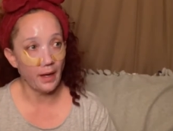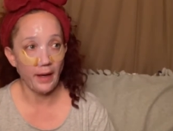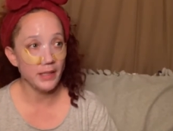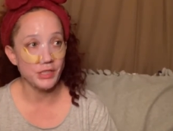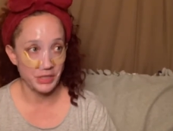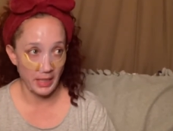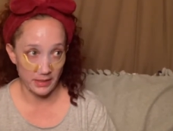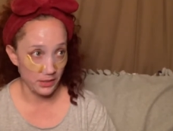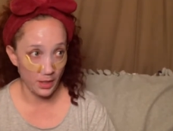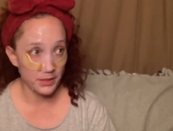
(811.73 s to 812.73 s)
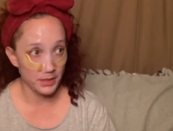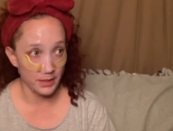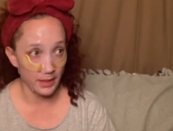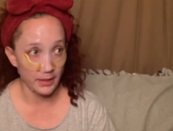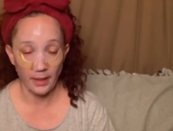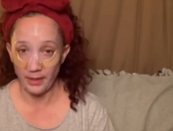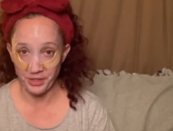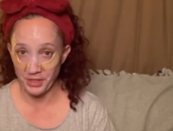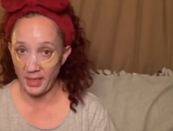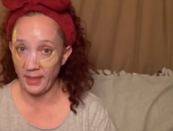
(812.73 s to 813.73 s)
I just can't talk tonight. I
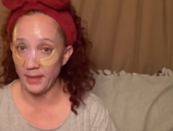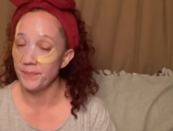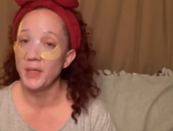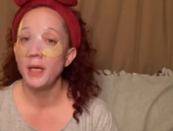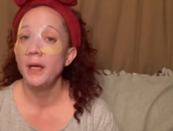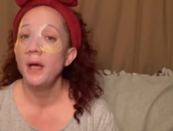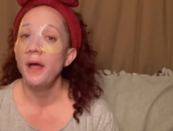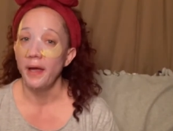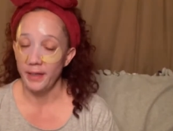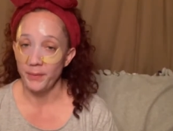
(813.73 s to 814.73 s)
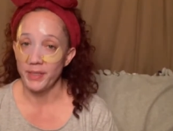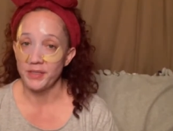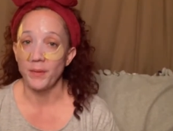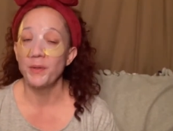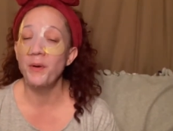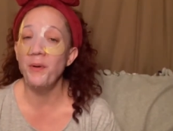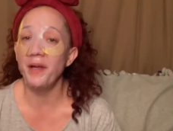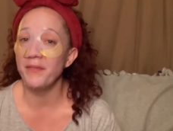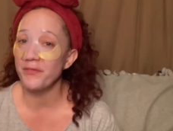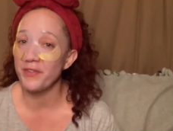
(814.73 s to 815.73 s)
just can't. Anyways, I'm going to
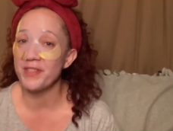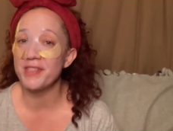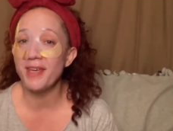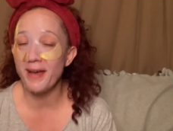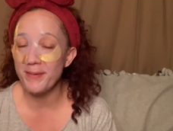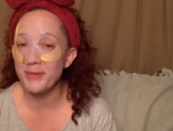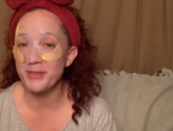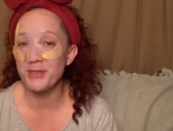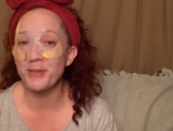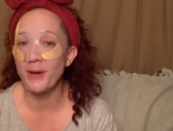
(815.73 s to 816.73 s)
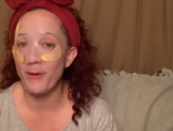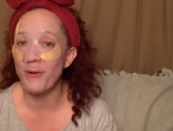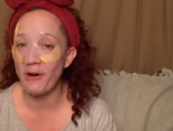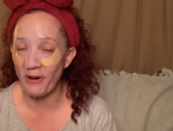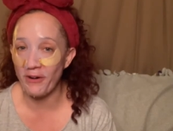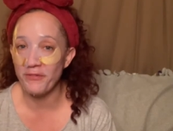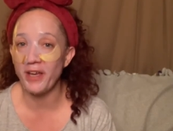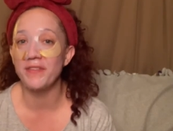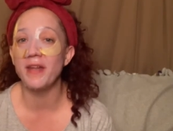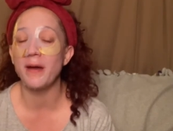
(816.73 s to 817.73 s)
wait for the timer to go off
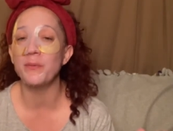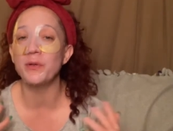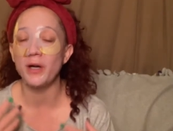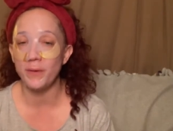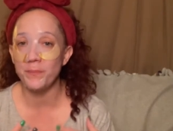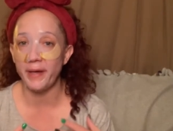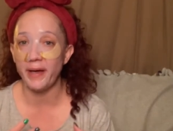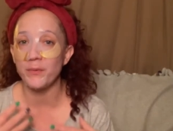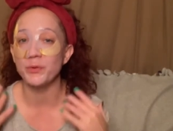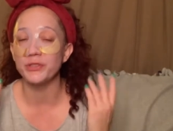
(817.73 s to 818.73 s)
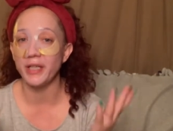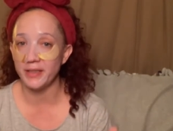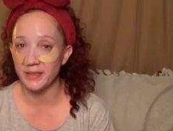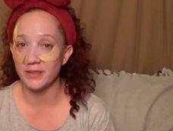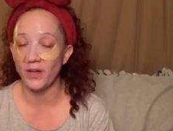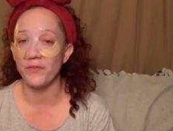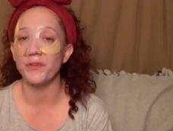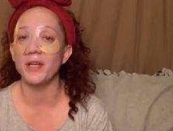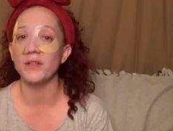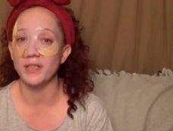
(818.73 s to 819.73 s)
and then I will come back. We'll take this off
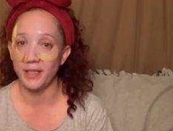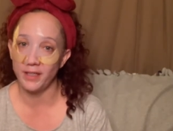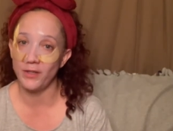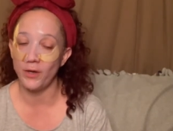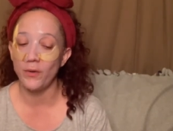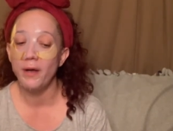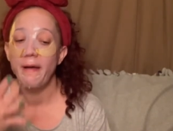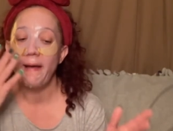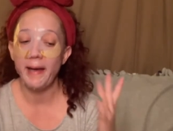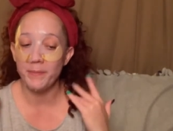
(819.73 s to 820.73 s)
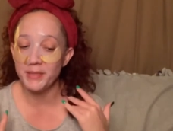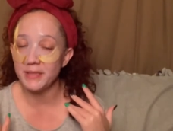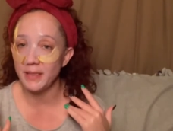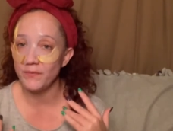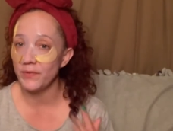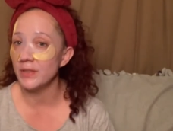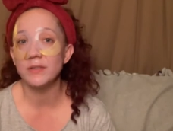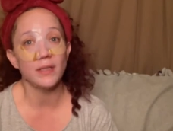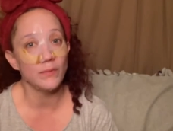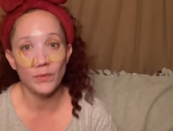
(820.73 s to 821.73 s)
and I'll let you know how my skin feels
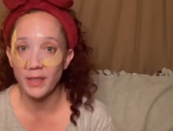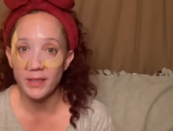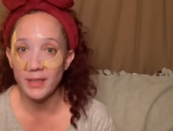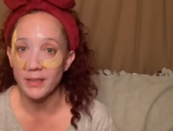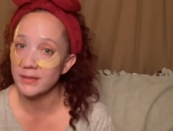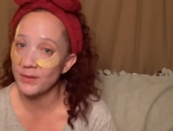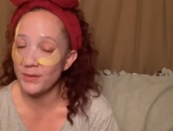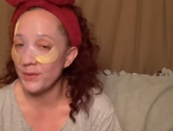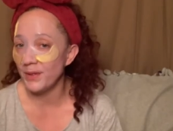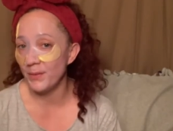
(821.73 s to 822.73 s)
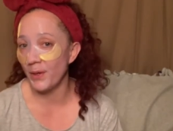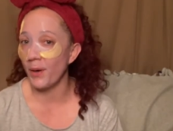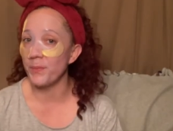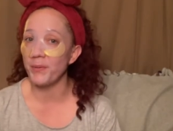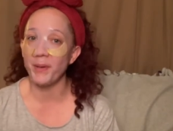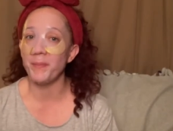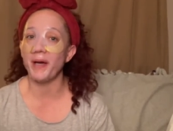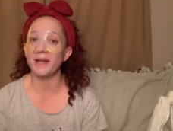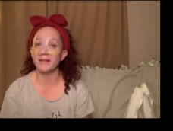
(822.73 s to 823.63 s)
and what I think. So don't go anywhere. I'll be right back.